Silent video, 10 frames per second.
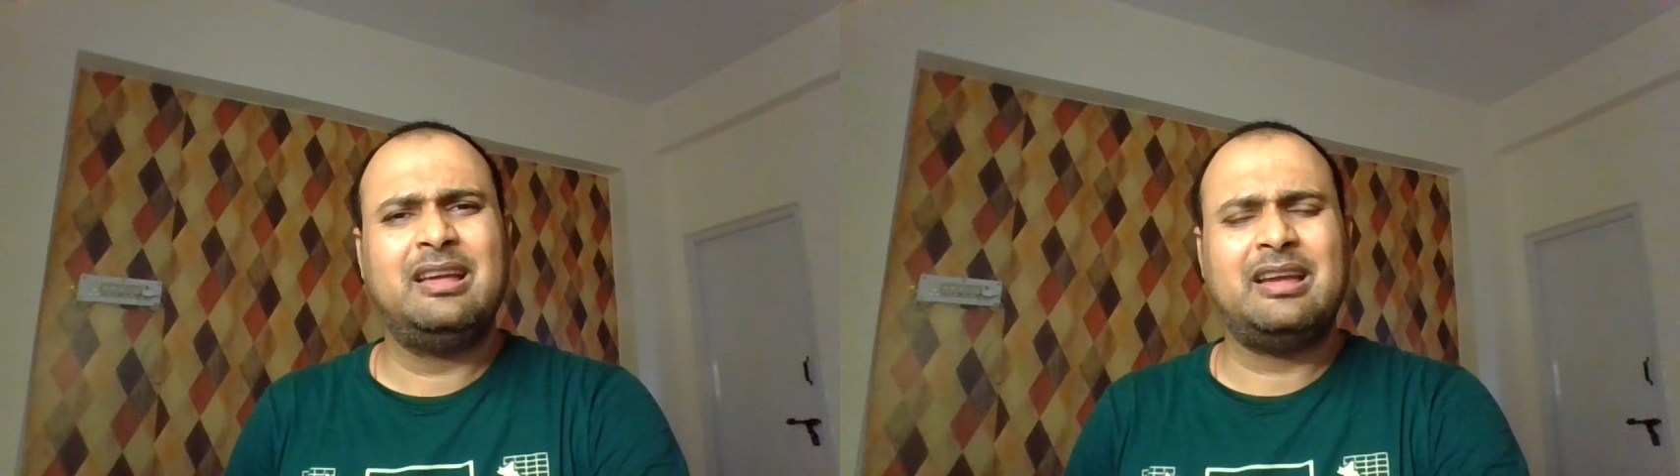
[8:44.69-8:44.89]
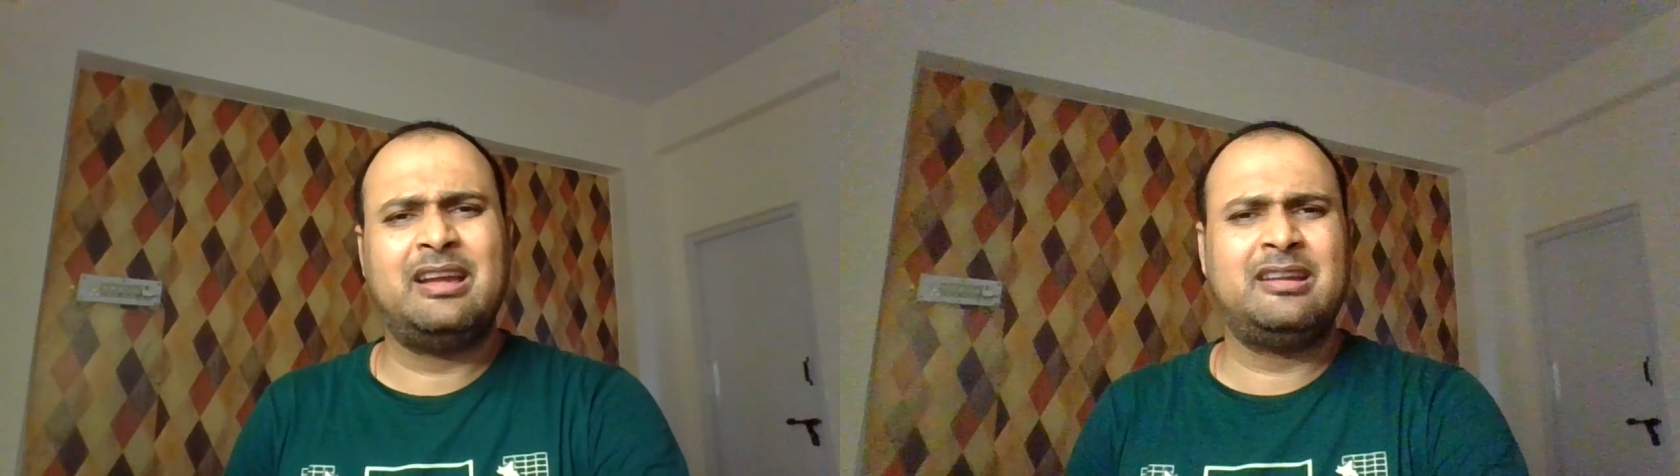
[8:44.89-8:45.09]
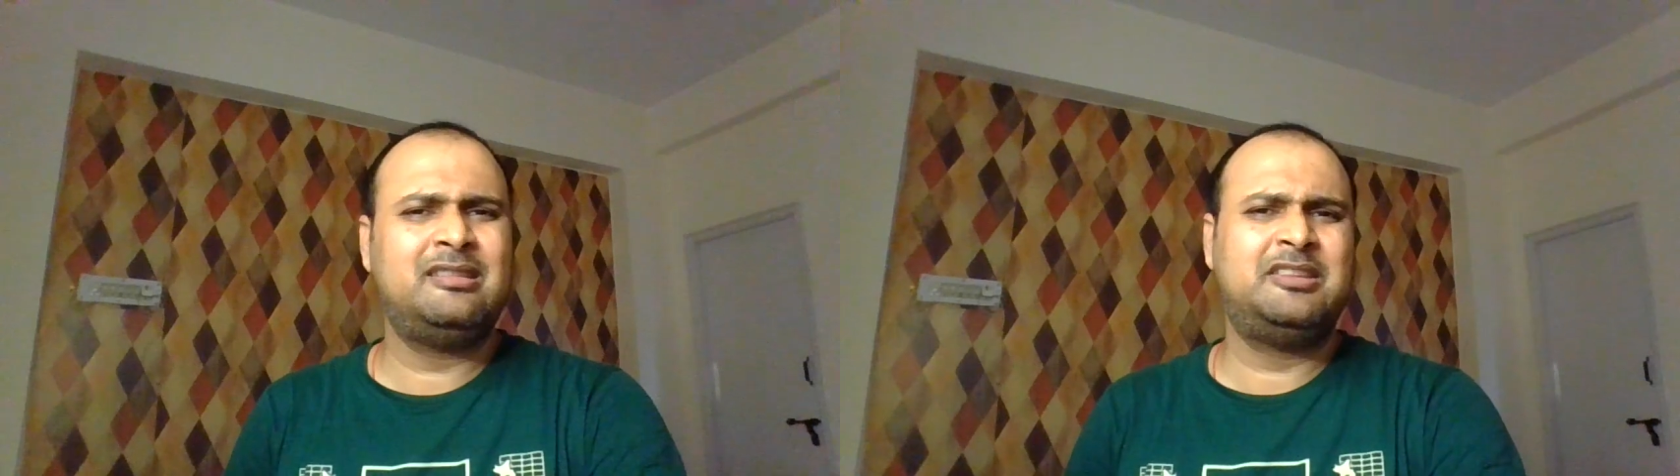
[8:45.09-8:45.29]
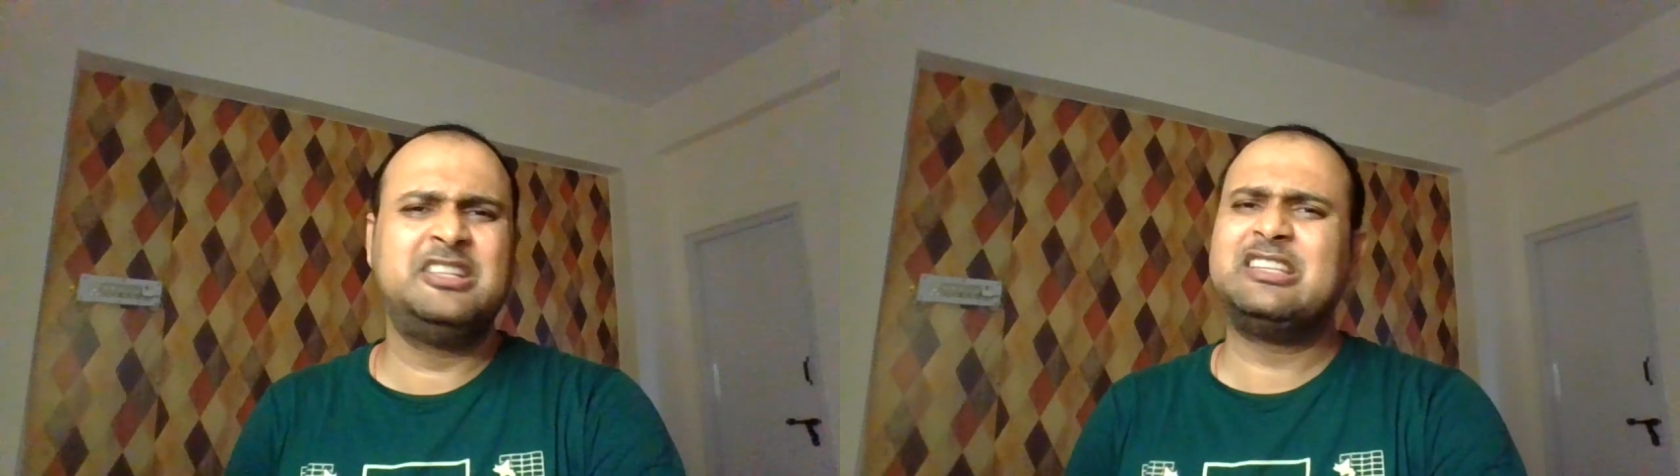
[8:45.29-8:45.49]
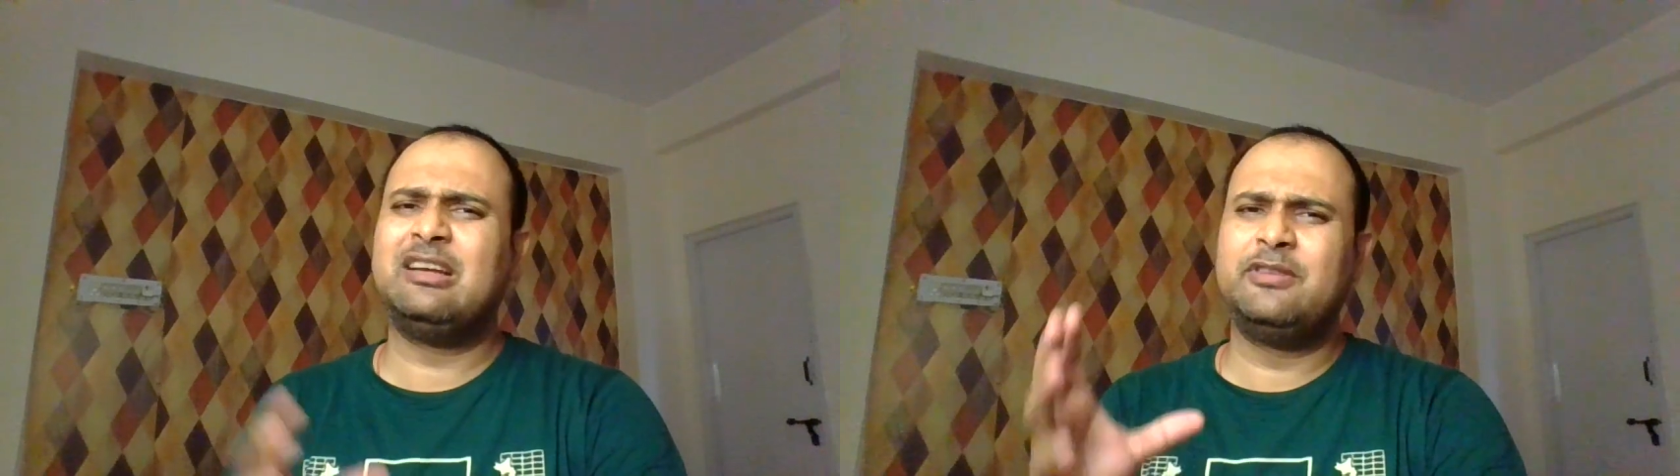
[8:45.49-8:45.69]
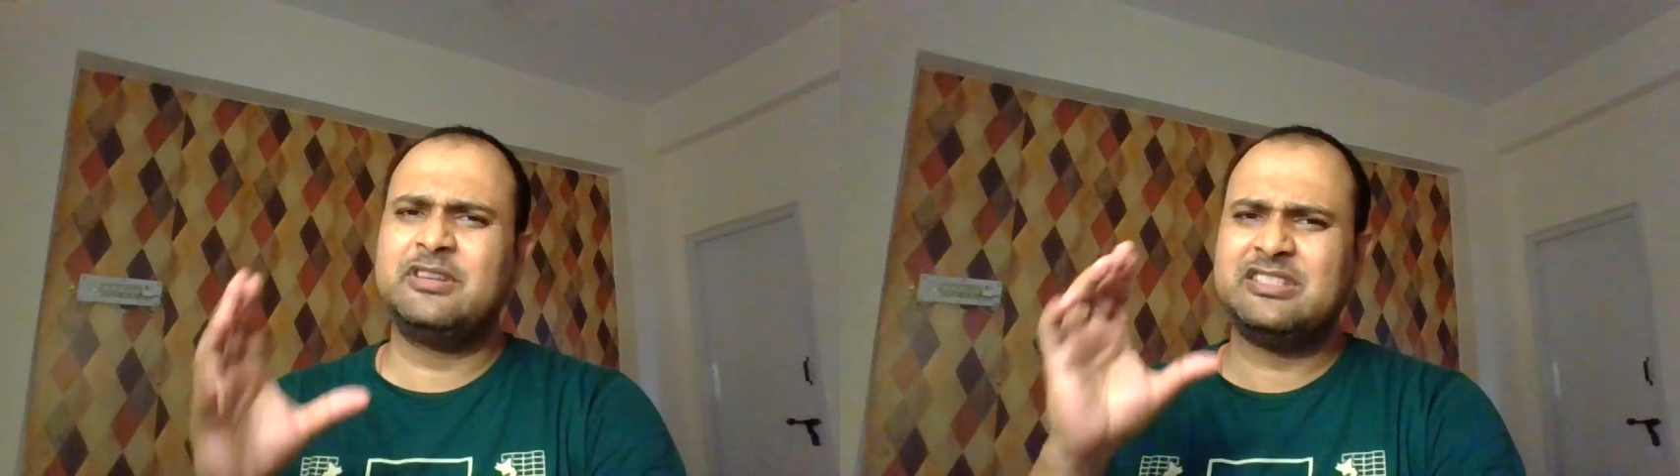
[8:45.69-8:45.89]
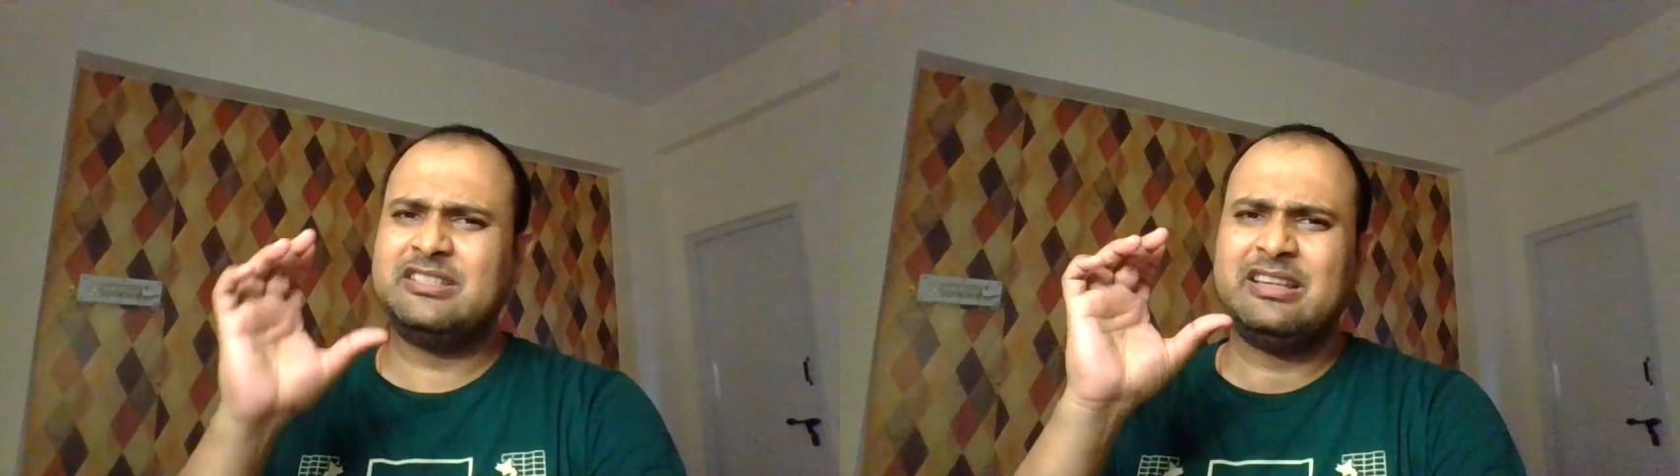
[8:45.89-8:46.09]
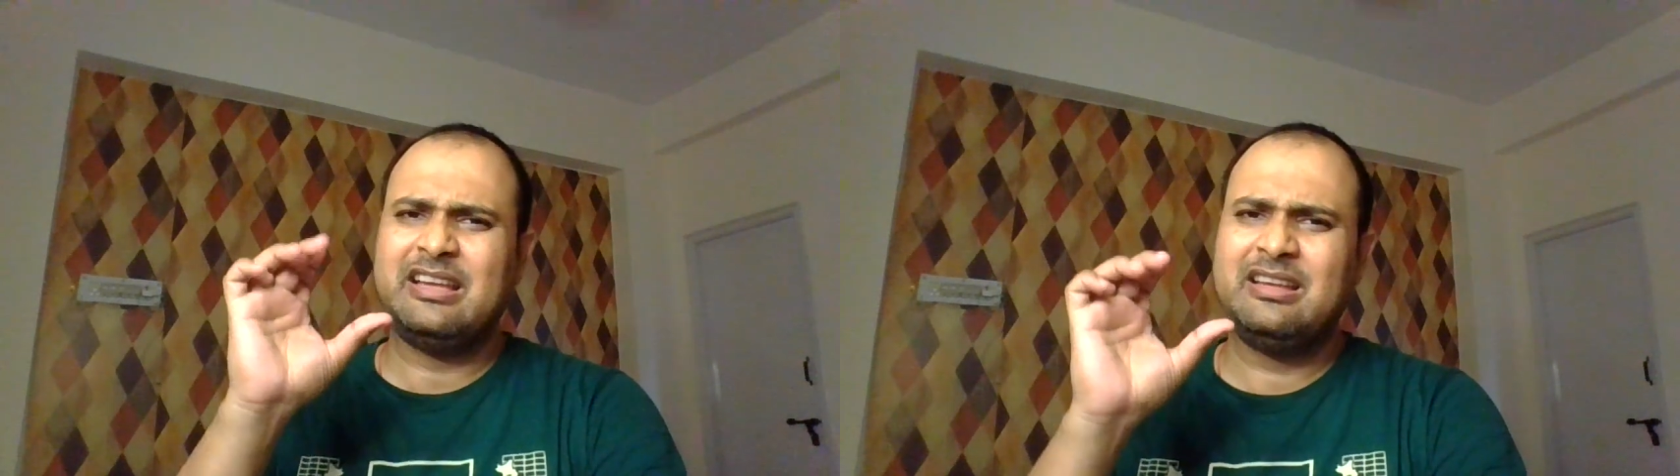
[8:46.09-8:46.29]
and discovers